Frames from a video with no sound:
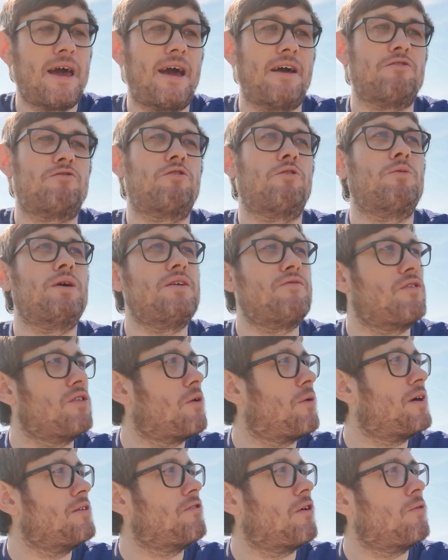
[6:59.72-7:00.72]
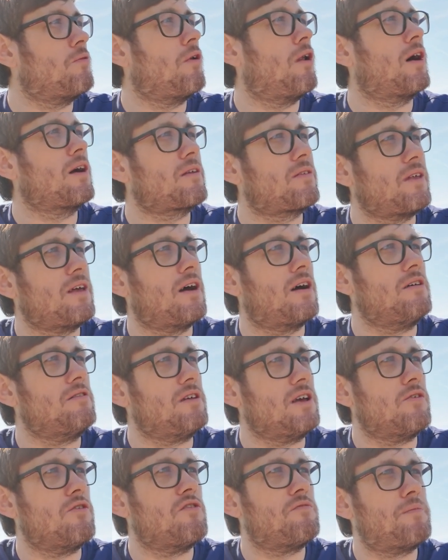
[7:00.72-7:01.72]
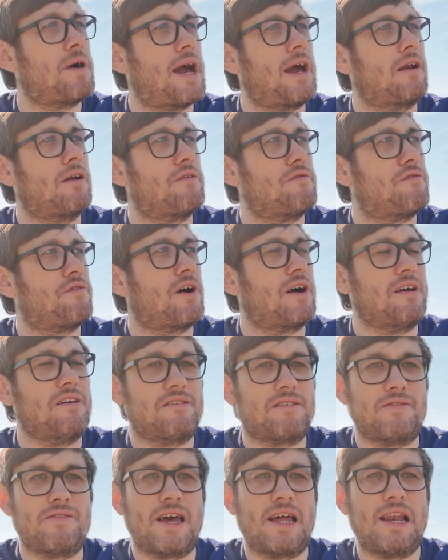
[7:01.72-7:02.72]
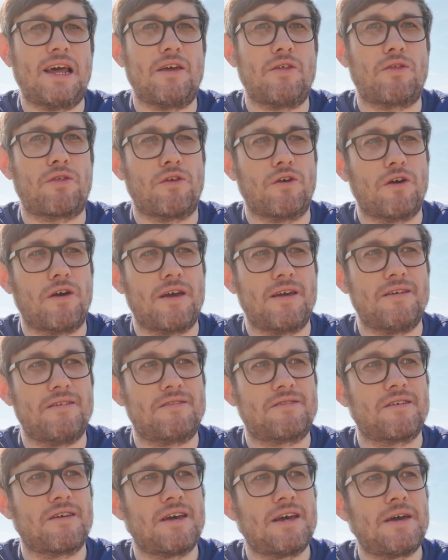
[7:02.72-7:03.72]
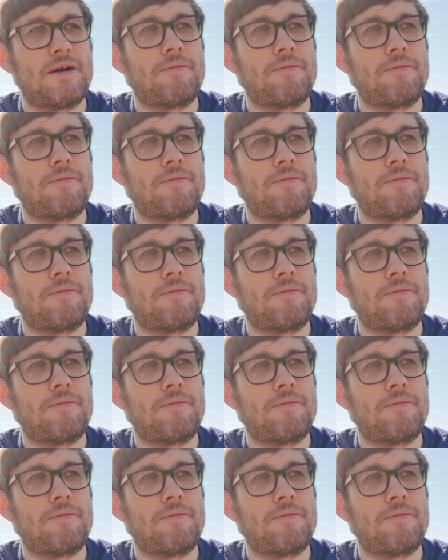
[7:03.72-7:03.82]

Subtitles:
And so even though I don't like the idea of betting on fighters in their late 30s,